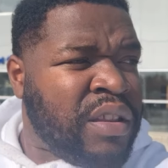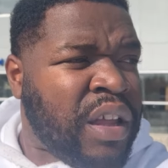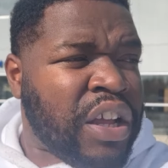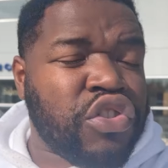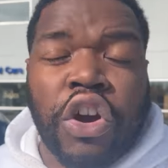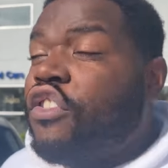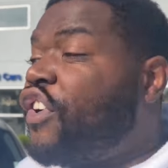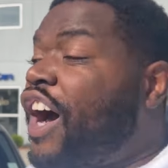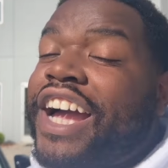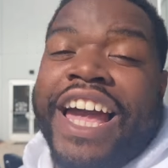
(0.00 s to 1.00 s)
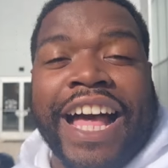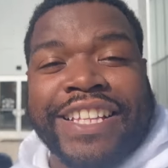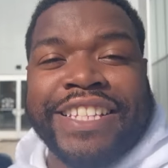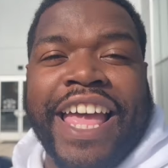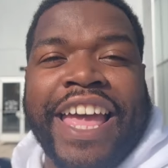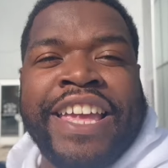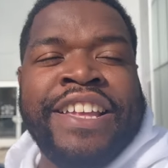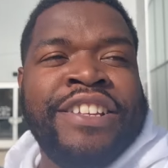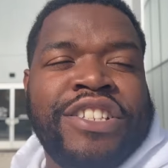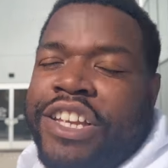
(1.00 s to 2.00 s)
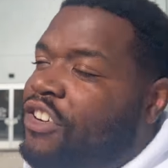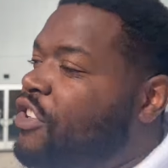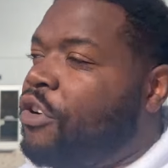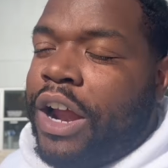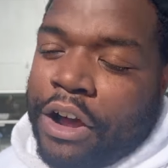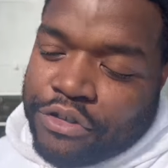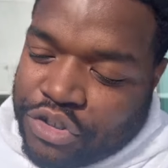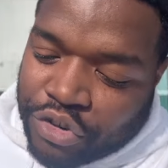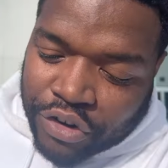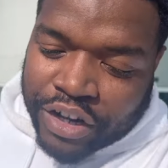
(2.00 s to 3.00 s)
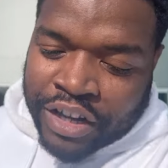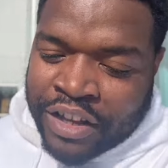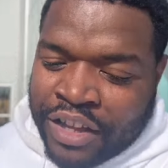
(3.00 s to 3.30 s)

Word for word: I drove her car today. She don't know what I was doing